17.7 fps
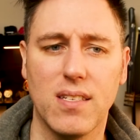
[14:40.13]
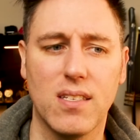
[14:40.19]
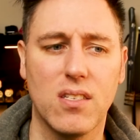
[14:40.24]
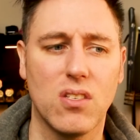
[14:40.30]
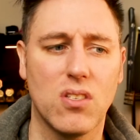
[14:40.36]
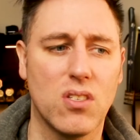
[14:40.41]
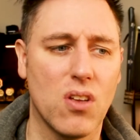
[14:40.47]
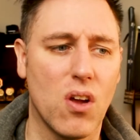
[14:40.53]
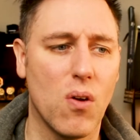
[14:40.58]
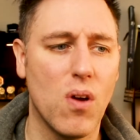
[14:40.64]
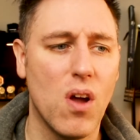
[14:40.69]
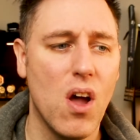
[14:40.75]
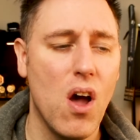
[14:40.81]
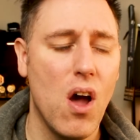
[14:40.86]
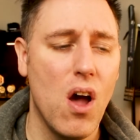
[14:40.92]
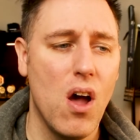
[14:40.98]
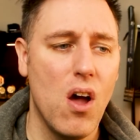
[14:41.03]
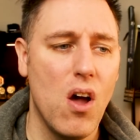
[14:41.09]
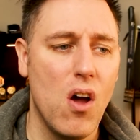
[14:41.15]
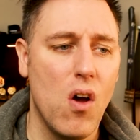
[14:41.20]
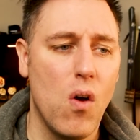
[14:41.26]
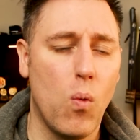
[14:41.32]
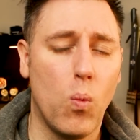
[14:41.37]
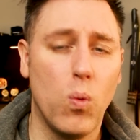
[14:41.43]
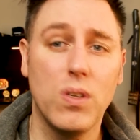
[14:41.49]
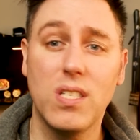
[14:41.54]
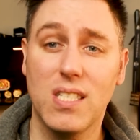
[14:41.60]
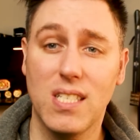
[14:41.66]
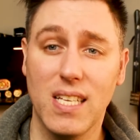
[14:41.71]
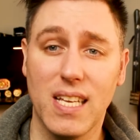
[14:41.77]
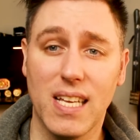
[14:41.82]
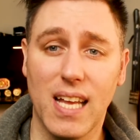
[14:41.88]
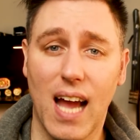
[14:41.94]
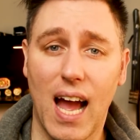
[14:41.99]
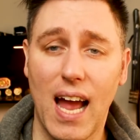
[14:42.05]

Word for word: So we'll see.